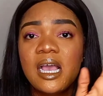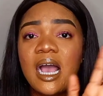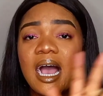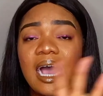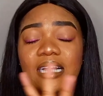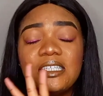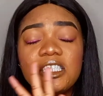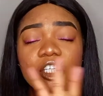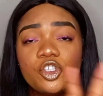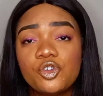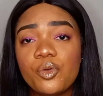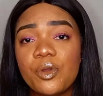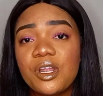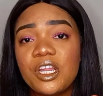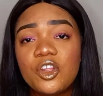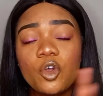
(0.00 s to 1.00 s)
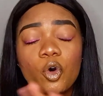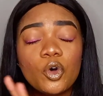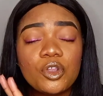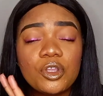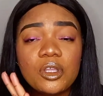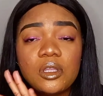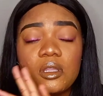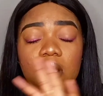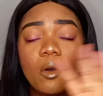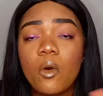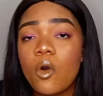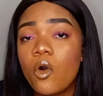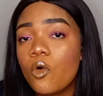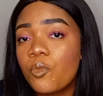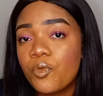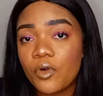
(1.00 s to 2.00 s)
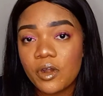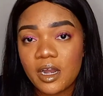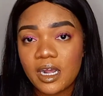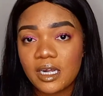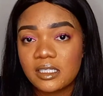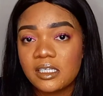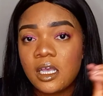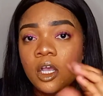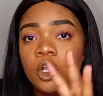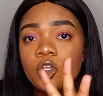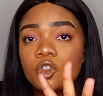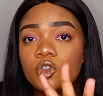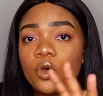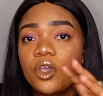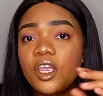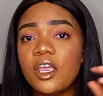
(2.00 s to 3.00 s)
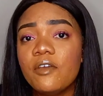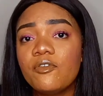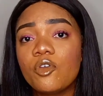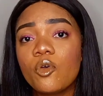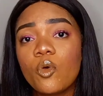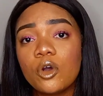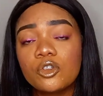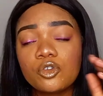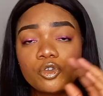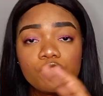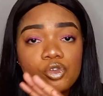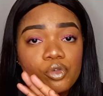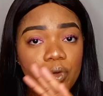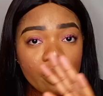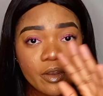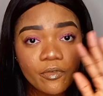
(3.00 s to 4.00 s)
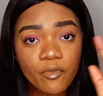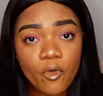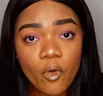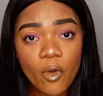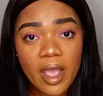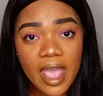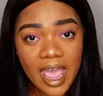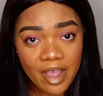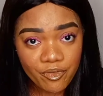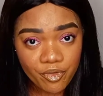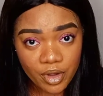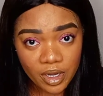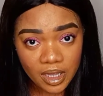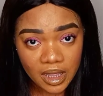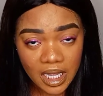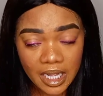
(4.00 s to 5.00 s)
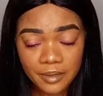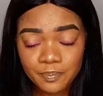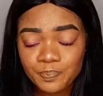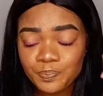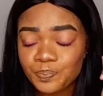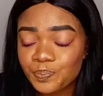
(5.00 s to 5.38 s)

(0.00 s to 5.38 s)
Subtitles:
I did a training on the whole product. So if you want to train for everything,